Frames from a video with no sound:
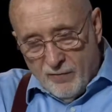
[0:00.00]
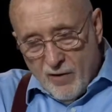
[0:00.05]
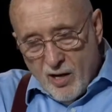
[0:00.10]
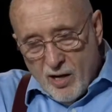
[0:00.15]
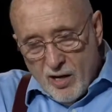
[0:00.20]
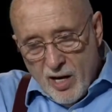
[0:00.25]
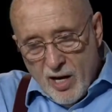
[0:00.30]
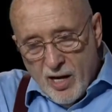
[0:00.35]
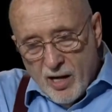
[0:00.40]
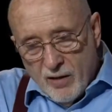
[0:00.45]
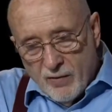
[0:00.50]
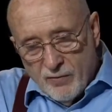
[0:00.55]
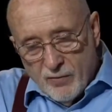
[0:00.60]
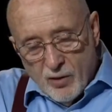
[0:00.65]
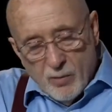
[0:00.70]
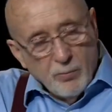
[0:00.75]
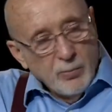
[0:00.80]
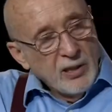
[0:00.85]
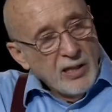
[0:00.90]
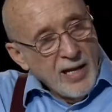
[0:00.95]
I have a
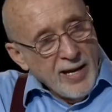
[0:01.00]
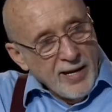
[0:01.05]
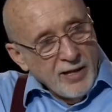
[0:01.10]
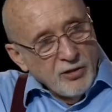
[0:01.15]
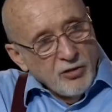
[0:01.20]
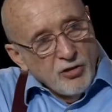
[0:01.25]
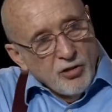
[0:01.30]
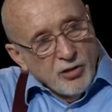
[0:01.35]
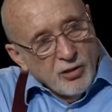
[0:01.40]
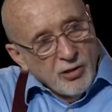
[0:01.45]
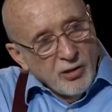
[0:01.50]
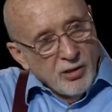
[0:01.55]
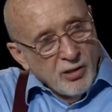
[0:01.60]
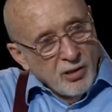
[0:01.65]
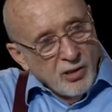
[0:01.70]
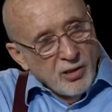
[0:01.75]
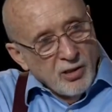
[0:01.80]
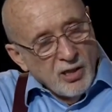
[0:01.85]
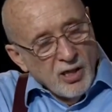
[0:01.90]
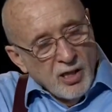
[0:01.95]
plant,
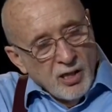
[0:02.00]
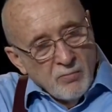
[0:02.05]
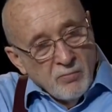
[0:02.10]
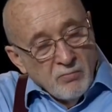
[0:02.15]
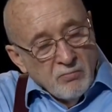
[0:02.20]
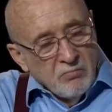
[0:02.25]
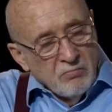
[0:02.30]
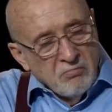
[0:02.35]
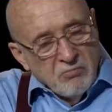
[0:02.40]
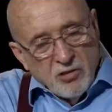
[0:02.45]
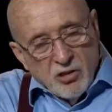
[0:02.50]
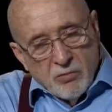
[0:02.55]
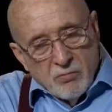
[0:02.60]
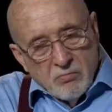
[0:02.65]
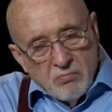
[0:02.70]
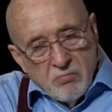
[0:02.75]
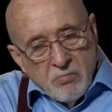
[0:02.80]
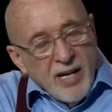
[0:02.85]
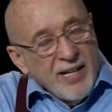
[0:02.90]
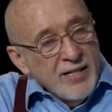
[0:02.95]
I'm
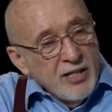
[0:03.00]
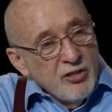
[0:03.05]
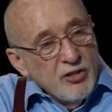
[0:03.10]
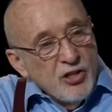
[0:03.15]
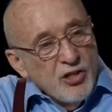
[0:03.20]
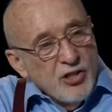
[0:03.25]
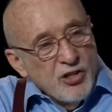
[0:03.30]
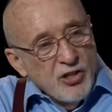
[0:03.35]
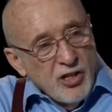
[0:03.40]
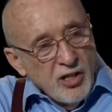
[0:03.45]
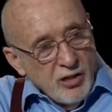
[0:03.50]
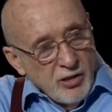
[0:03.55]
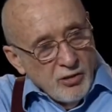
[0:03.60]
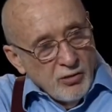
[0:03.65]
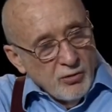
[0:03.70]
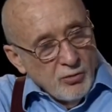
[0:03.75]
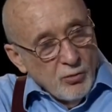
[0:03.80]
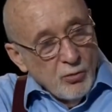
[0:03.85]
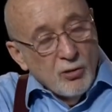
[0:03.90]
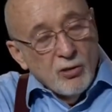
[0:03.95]
making
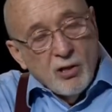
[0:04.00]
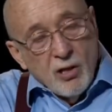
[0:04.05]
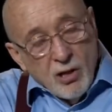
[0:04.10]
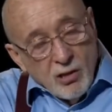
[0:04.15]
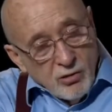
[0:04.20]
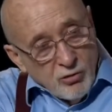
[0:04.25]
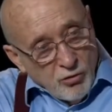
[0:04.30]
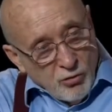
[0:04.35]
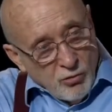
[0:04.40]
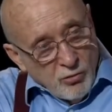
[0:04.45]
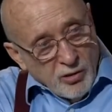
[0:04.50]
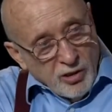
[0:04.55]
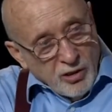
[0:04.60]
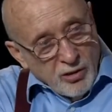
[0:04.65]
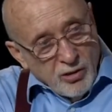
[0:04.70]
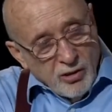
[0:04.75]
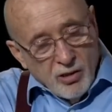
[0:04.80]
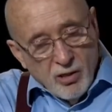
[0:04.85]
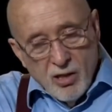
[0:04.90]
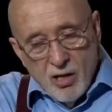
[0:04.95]
steel or concrete,